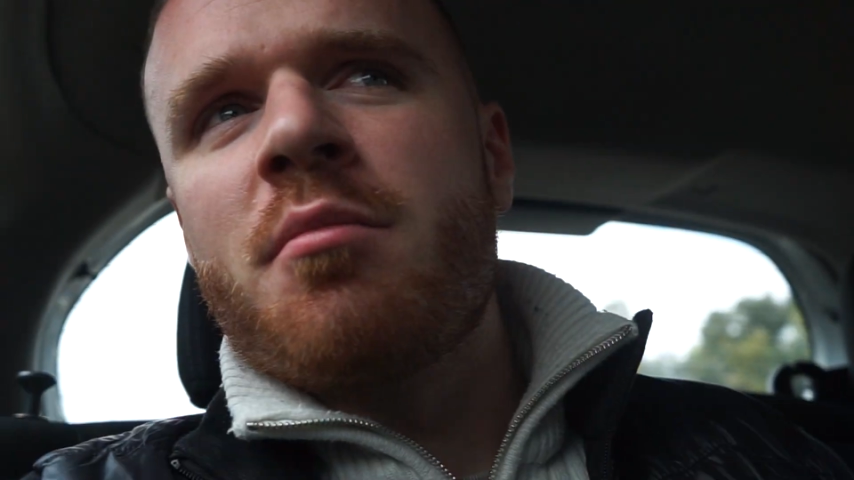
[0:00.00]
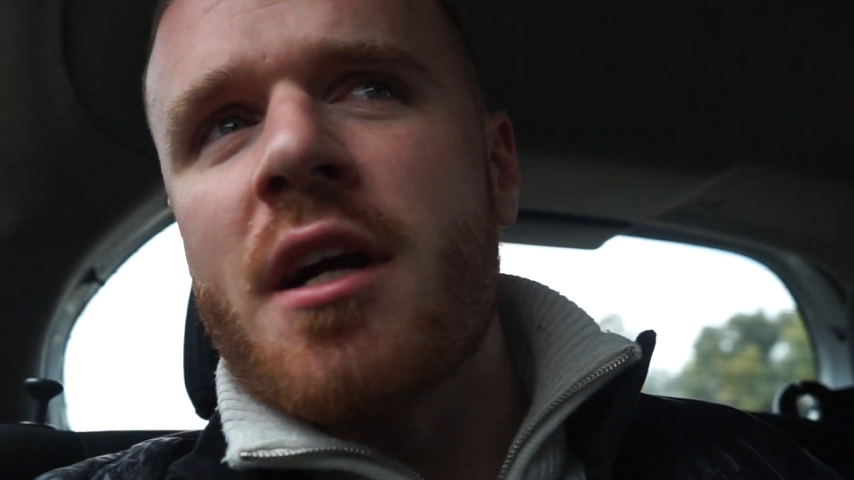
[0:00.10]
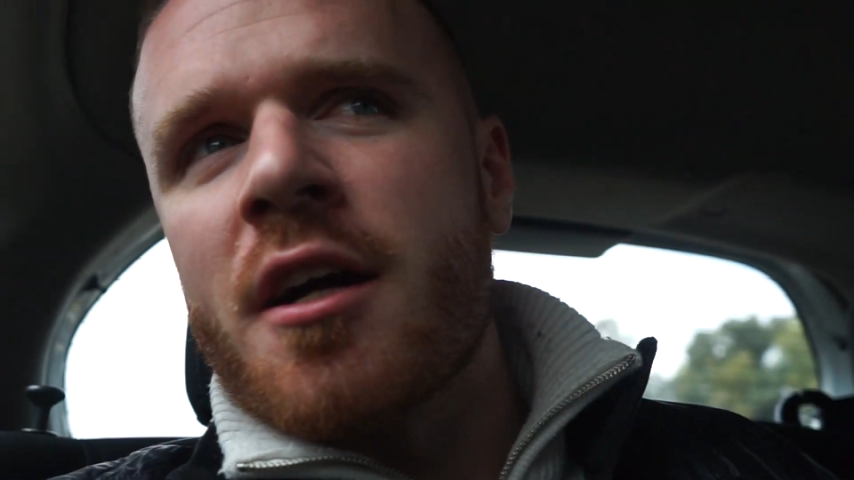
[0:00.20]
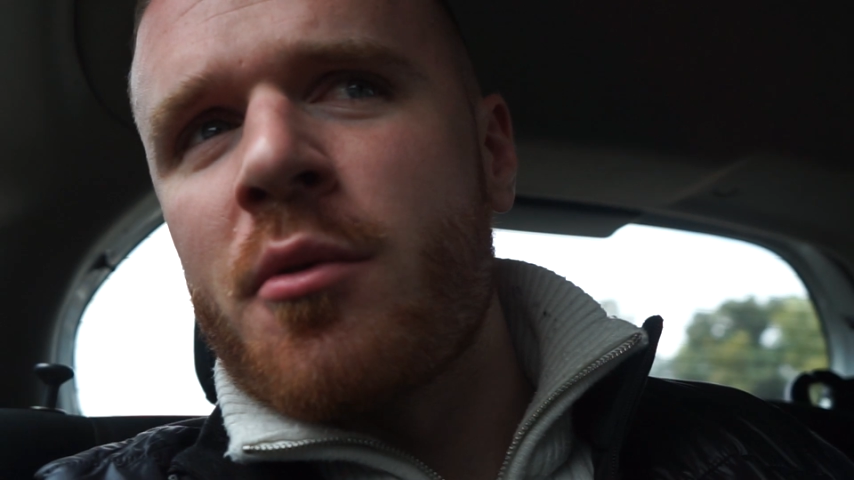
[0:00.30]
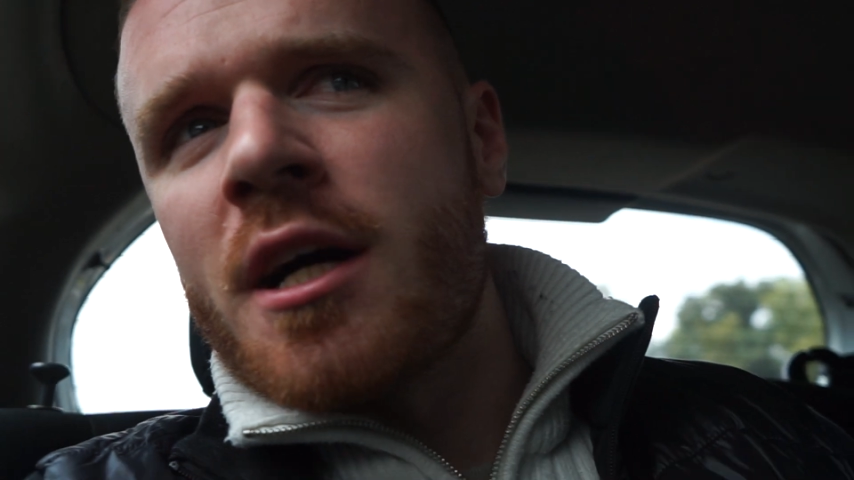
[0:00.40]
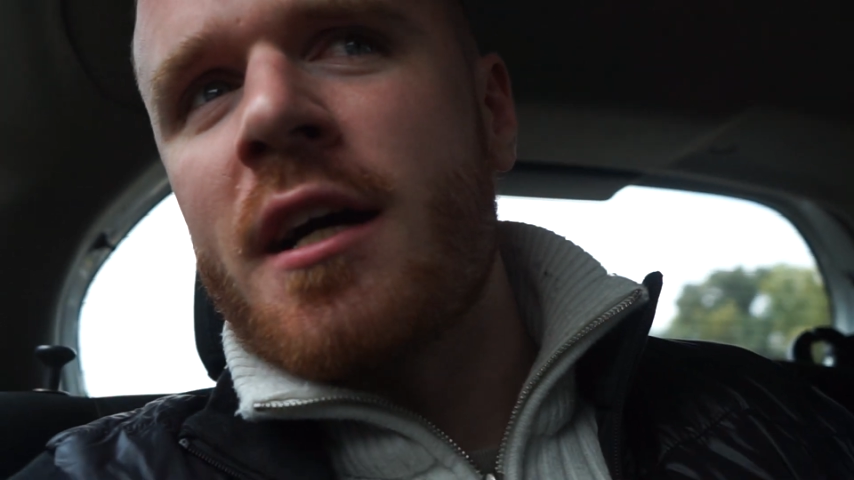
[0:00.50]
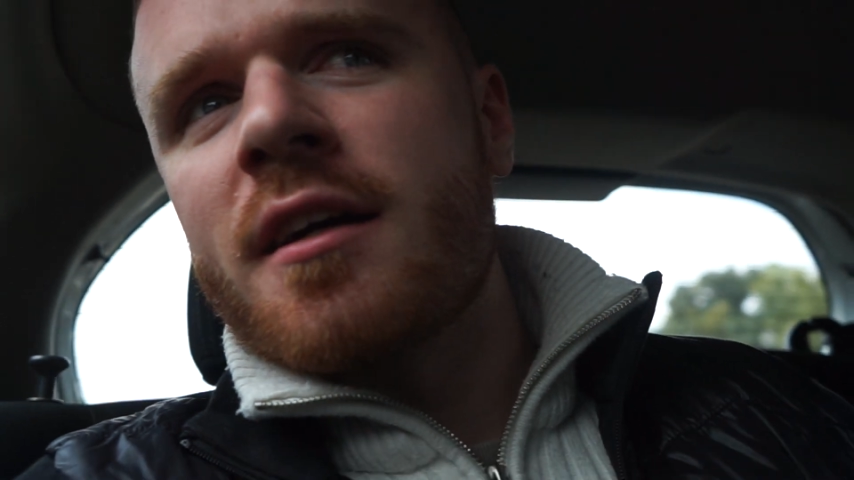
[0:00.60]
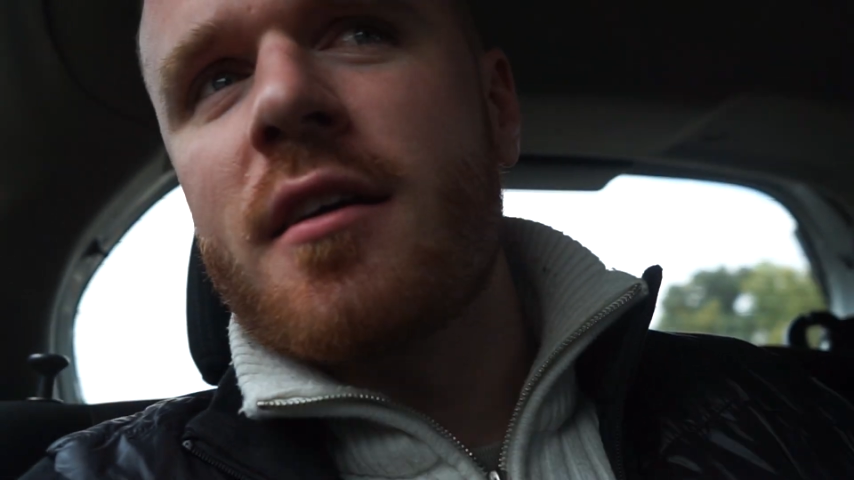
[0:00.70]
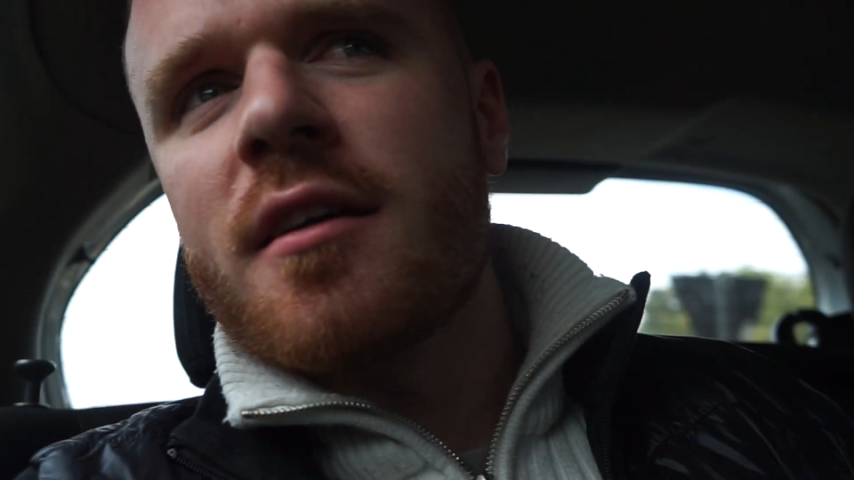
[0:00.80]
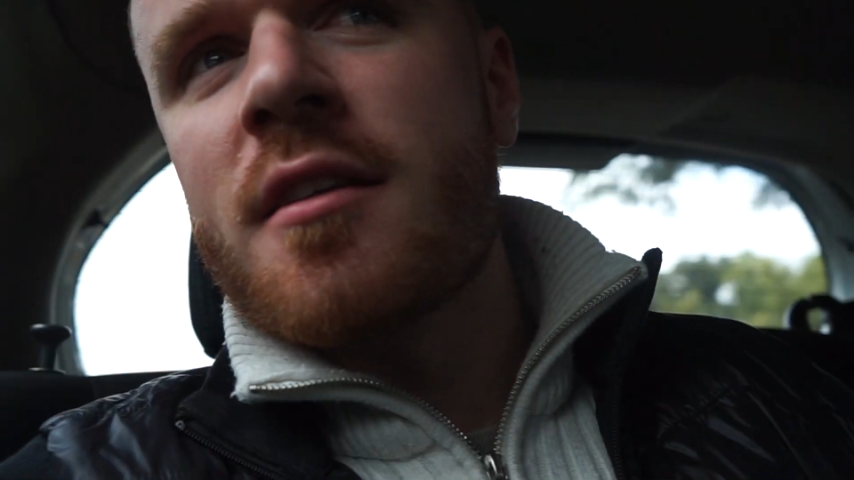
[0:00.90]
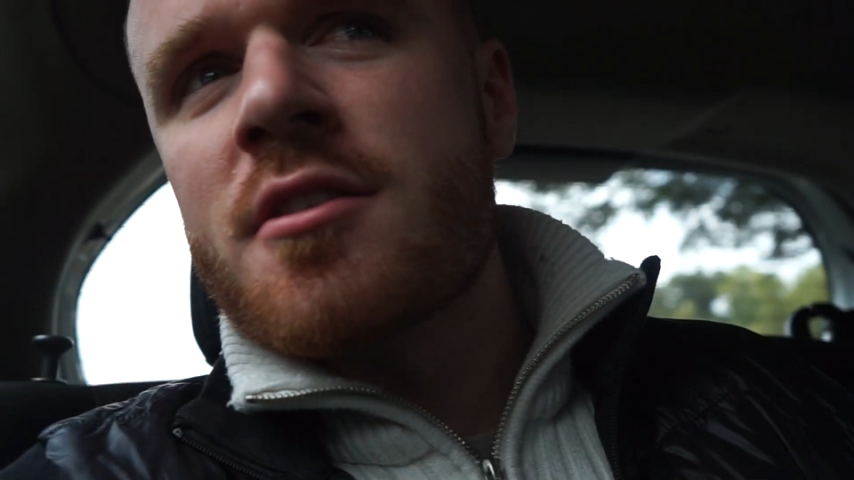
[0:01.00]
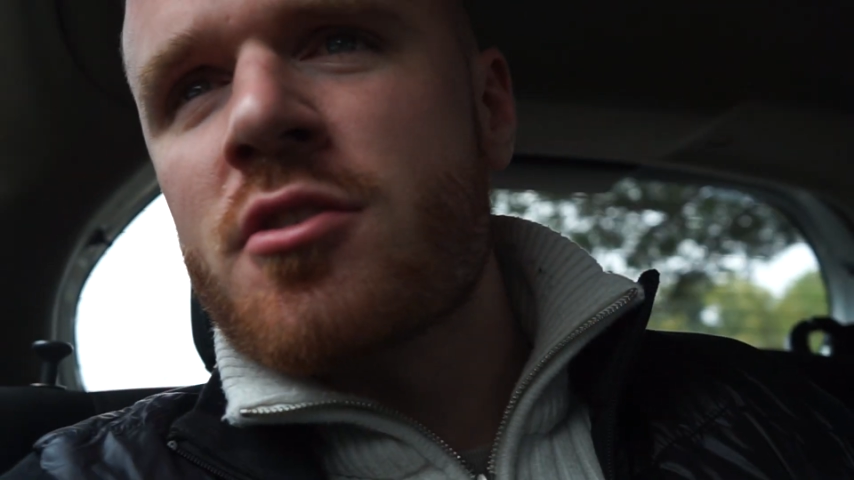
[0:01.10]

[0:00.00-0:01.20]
Paraguay. The